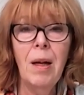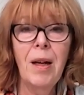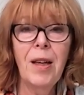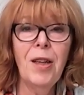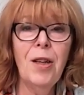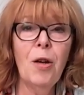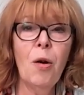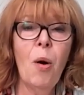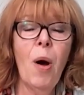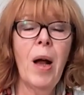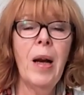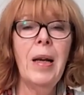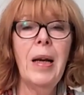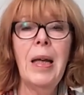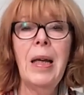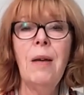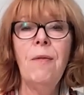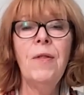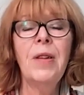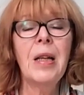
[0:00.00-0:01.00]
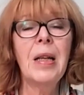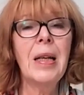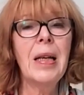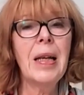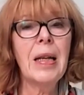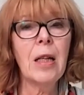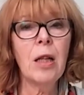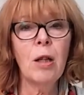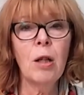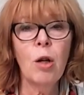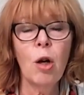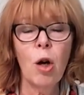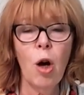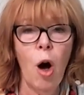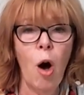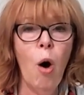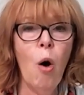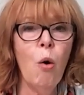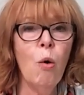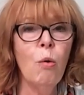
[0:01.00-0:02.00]
you know, even a little
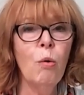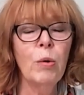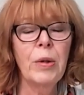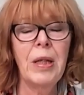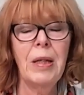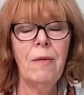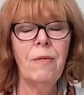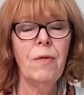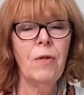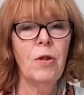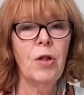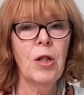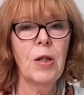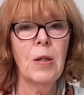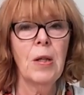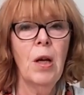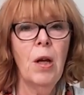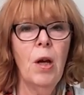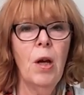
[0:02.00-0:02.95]
cold, even just